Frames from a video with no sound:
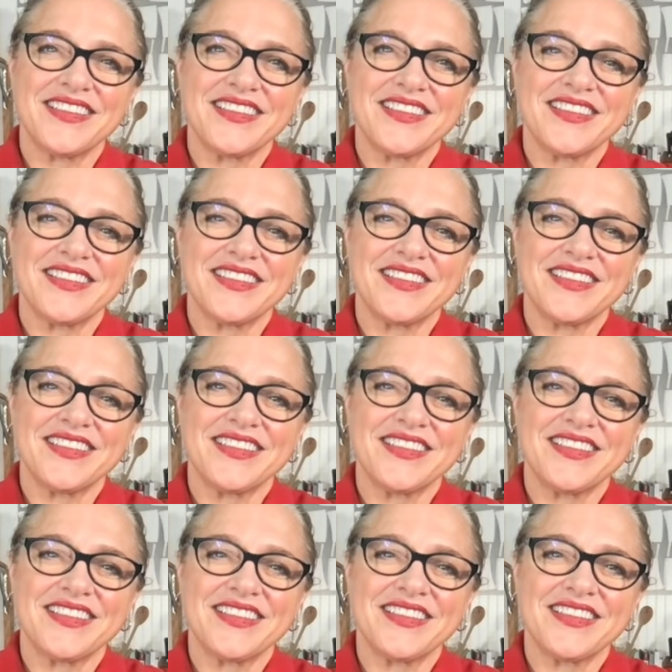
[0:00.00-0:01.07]

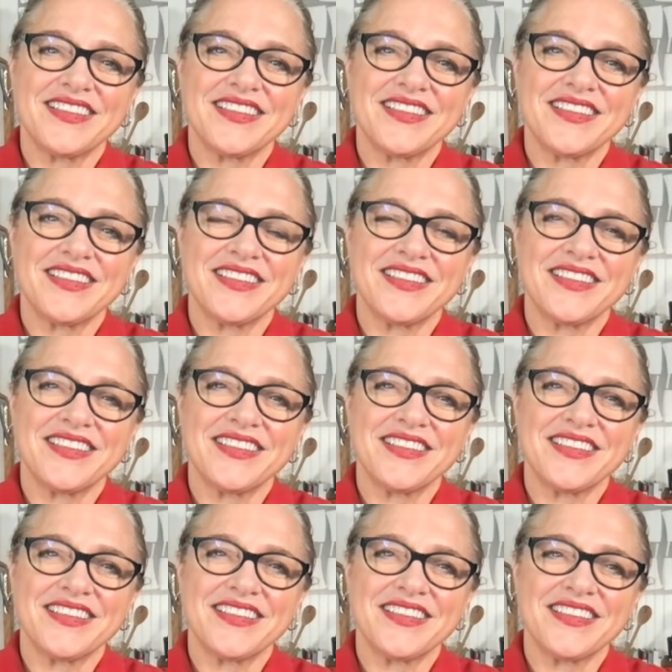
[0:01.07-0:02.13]

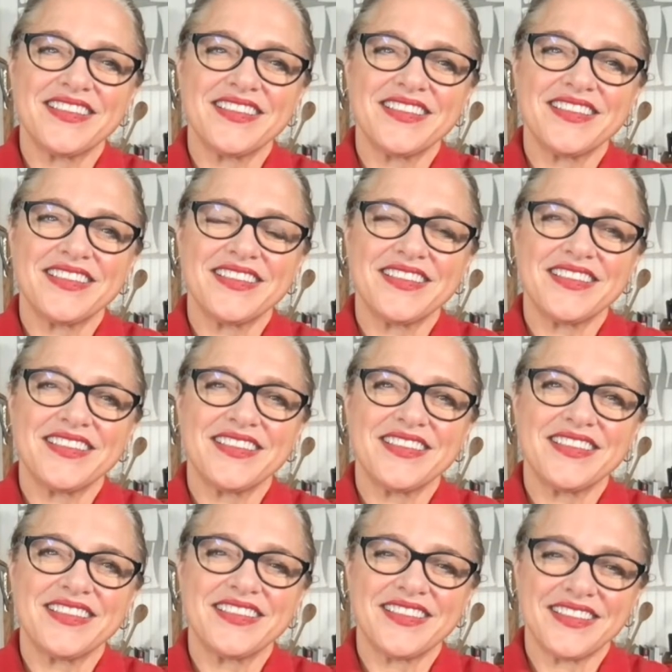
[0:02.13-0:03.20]

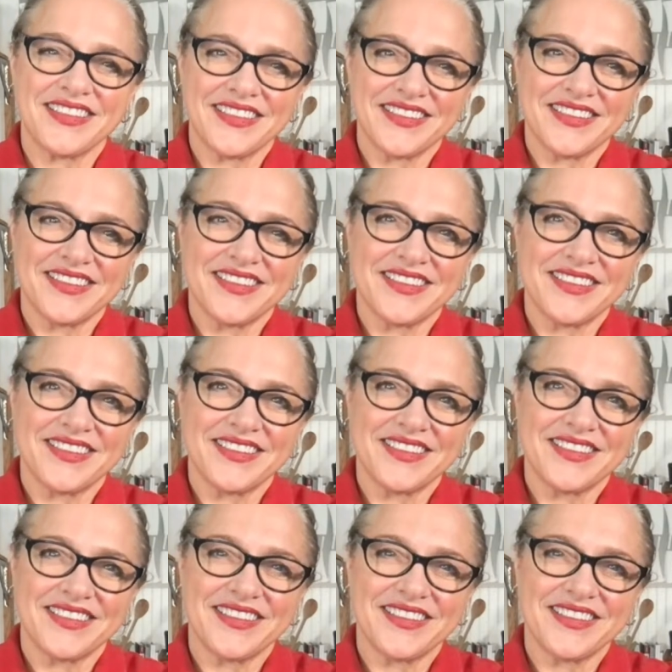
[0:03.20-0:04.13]
The person shown says nothing.